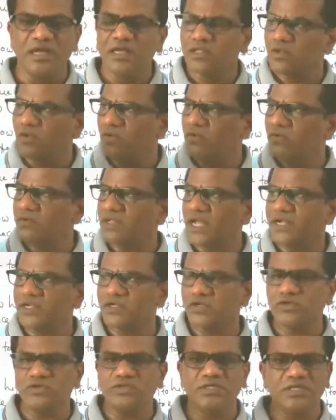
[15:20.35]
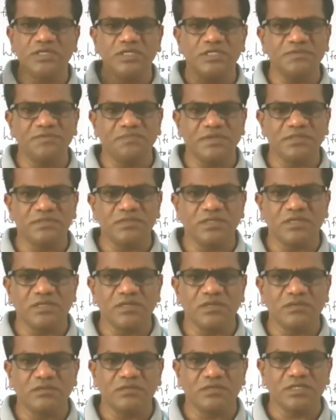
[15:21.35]
Now nitrogen is
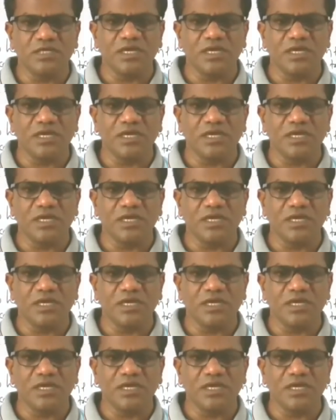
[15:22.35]
present,